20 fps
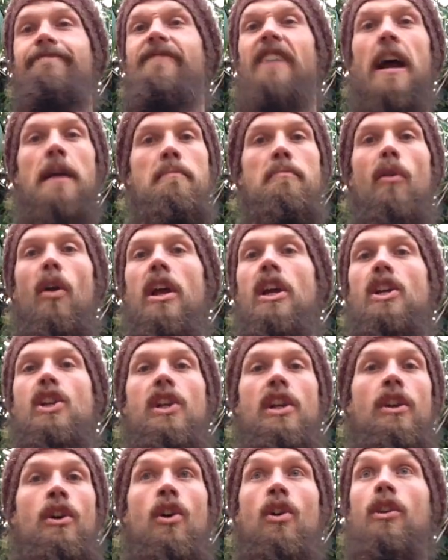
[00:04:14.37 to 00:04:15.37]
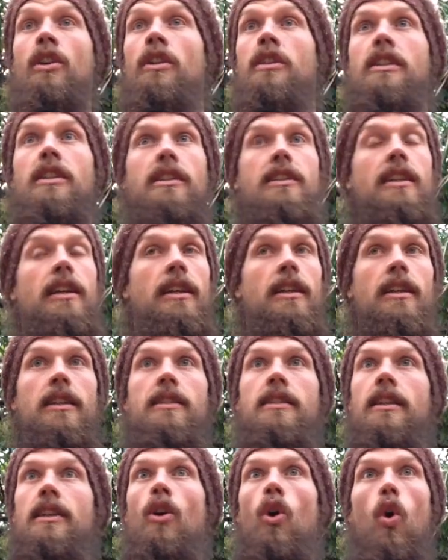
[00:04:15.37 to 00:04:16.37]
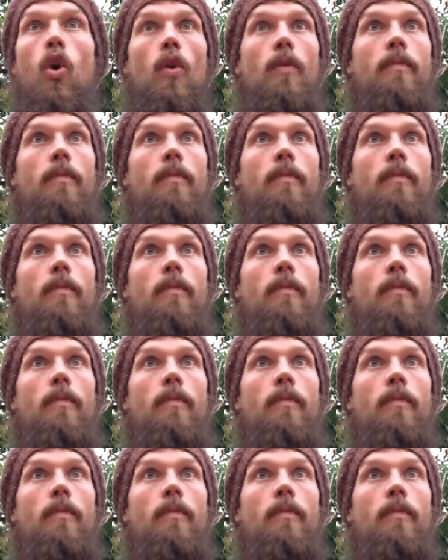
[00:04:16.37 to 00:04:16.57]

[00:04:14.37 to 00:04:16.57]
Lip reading: vibration. No, it's an